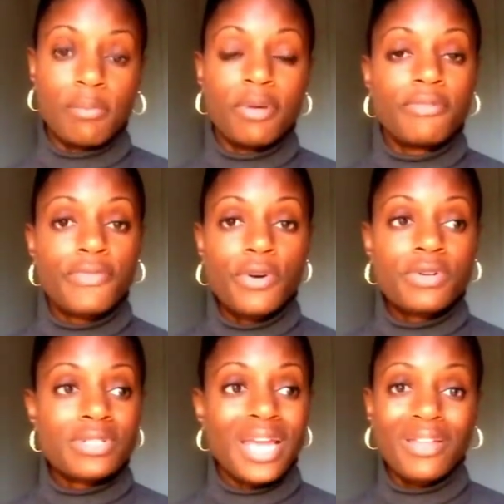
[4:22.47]
But
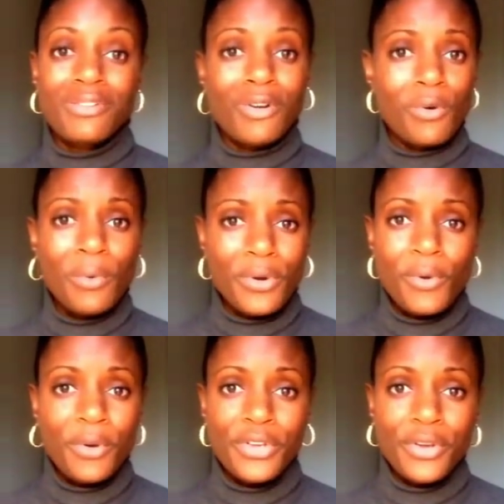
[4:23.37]
first, they had to know
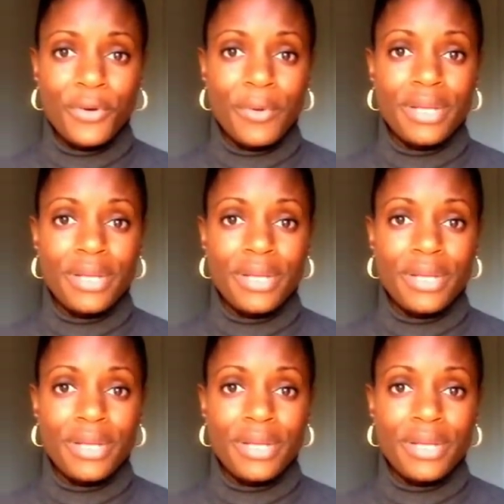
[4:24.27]
who are you